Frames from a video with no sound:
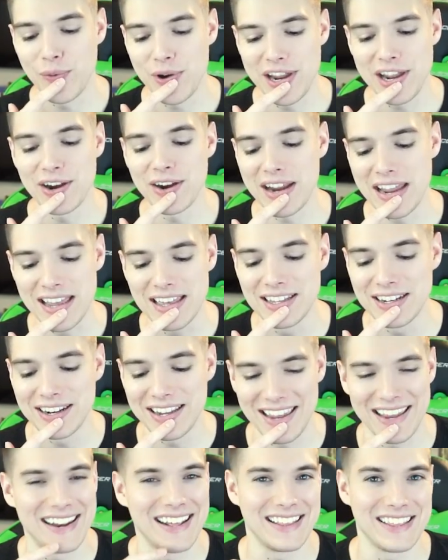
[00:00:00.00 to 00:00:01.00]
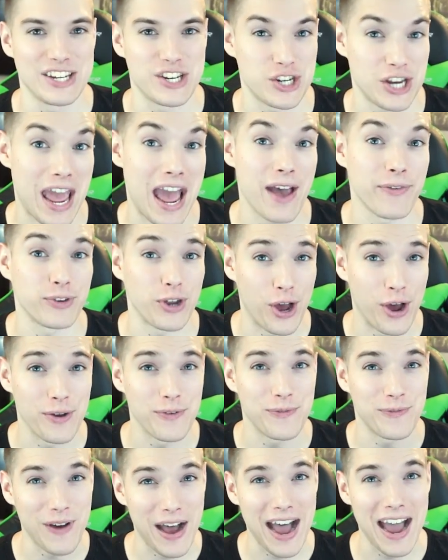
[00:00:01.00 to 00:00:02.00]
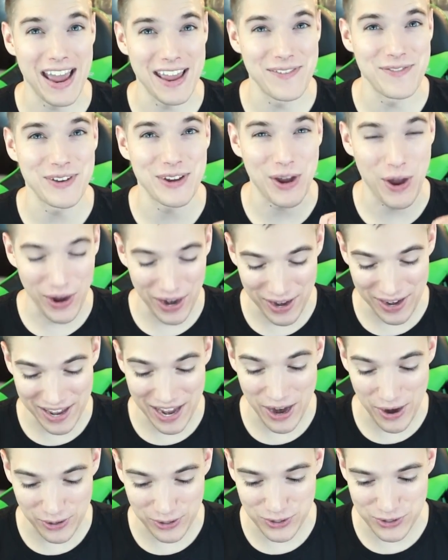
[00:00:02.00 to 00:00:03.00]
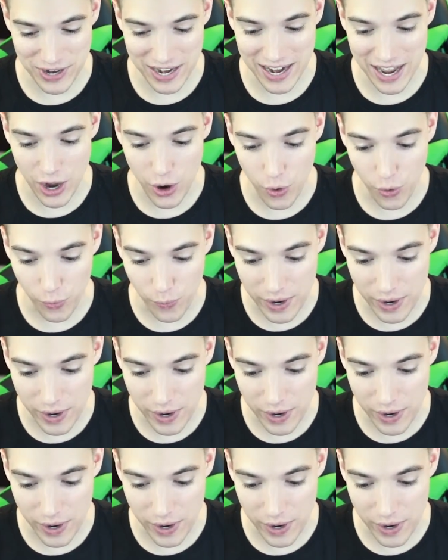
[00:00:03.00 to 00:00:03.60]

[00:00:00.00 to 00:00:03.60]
we are either getting the shaft on 5 characters right now, or